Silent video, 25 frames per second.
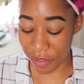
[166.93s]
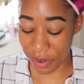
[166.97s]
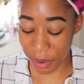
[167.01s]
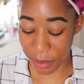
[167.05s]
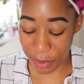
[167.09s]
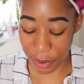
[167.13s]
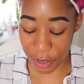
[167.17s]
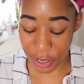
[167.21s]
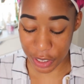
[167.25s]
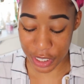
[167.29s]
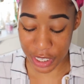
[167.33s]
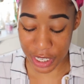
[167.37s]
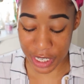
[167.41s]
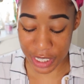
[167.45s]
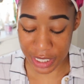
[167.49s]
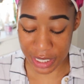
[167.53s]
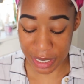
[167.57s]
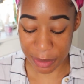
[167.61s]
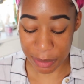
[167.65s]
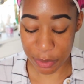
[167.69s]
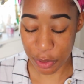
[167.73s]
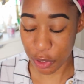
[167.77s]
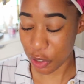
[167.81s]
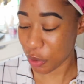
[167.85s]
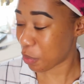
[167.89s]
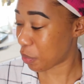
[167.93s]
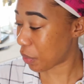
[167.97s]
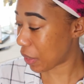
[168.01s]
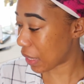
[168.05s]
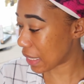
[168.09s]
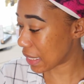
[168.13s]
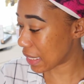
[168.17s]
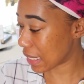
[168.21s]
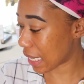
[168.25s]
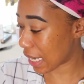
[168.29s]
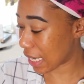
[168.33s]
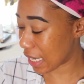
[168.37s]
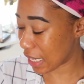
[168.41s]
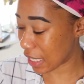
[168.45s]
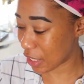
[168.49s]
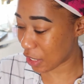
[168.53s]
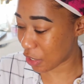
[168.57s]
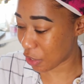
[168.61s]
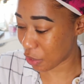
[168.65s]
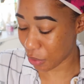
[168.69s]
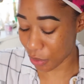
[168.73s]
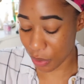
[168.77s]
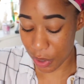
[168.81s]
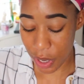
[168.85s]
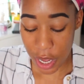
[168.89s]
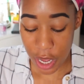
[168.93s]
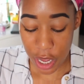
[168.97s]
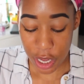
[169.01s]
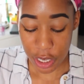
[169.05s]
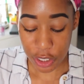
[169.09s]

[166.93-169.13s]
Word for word: ever purchased and I'm super excited to